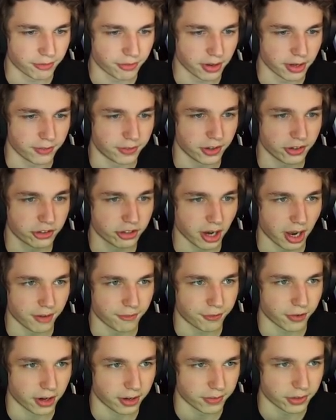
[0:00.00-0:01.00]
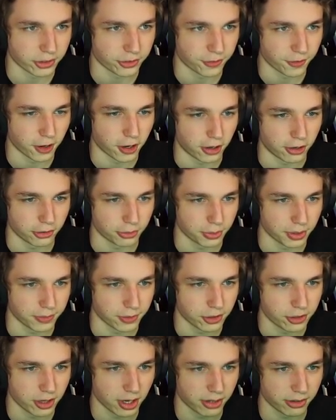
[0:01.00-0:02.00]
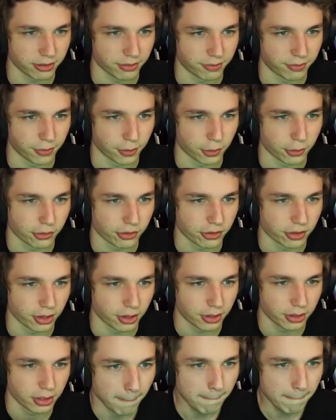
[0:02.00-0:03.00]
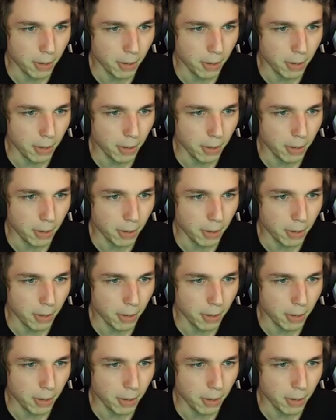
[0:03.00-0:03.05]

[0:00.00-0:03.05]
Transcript: If this guy in front of us falls, we have a chance at first still.